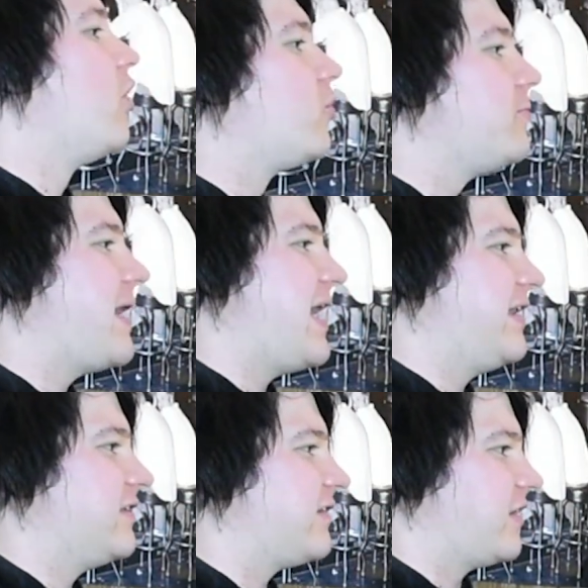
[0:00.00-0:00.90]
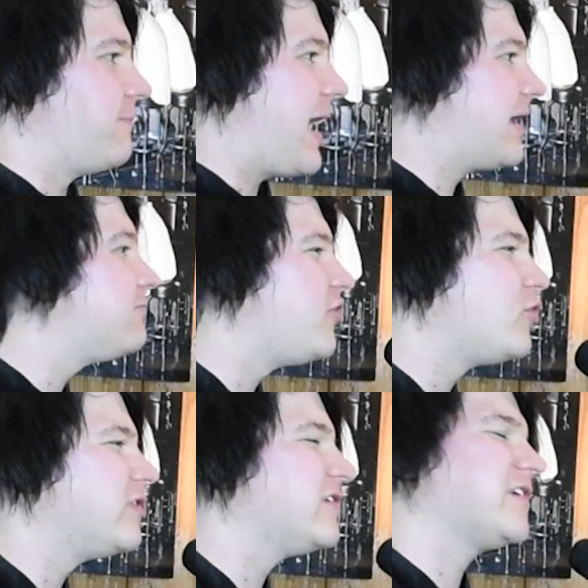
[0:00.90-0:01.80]
local band, as like a backup
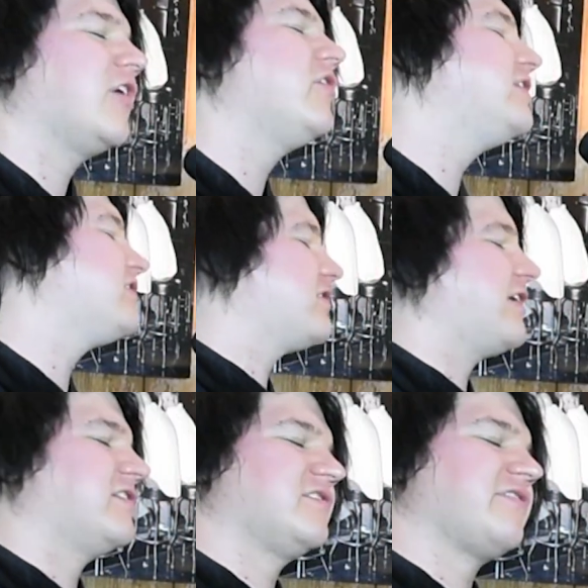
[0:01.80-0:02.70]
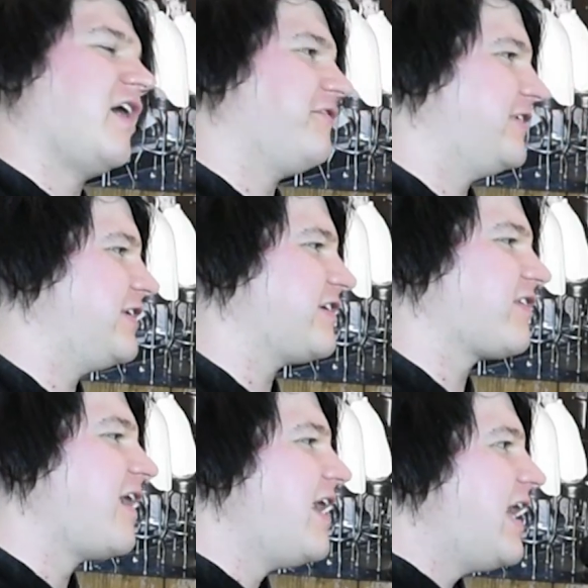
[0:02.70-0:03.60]
vocalist, like all these just like stuff. And it
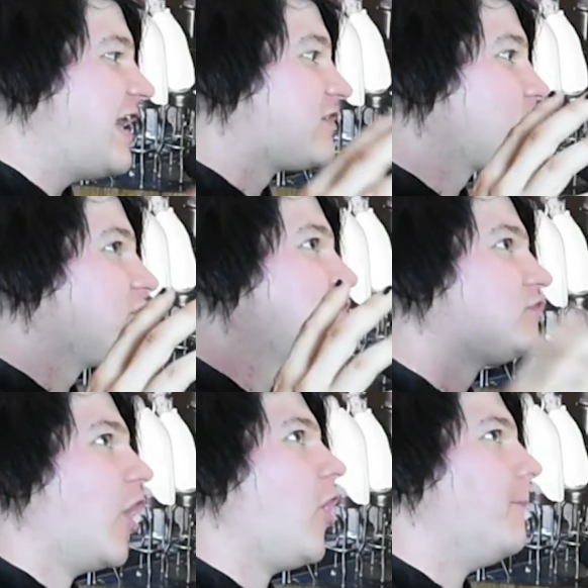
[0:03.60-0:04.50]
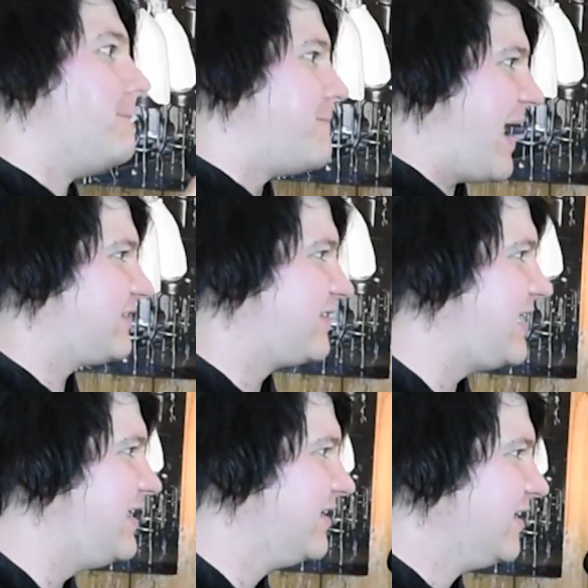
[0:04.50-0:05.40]
just was so
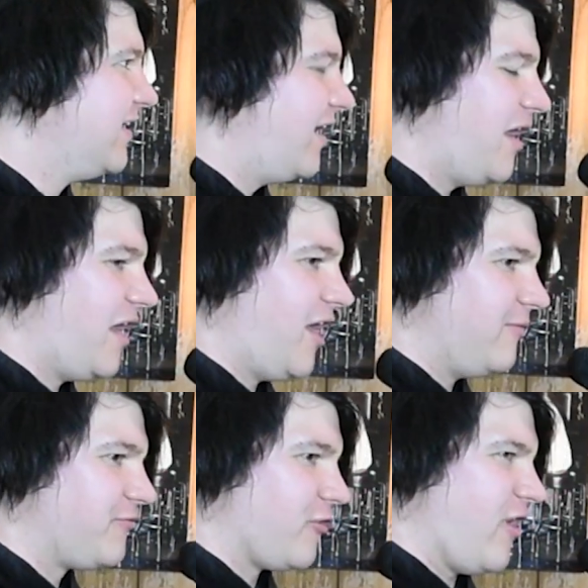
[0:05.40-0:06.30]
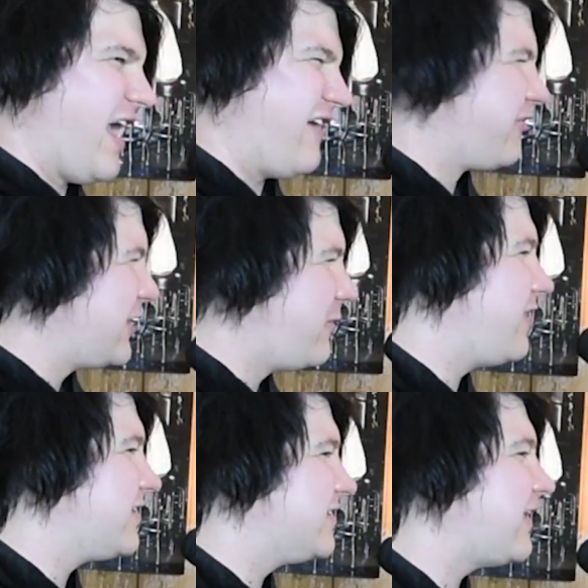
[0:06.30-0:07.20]
messy for
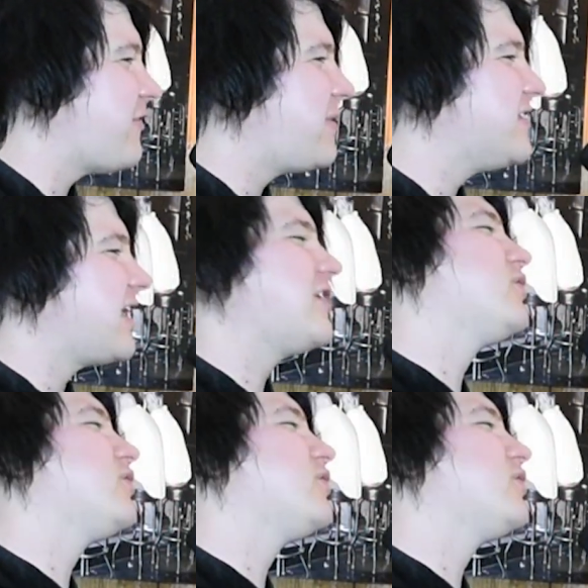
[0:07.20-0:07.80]
everyone because everybody's like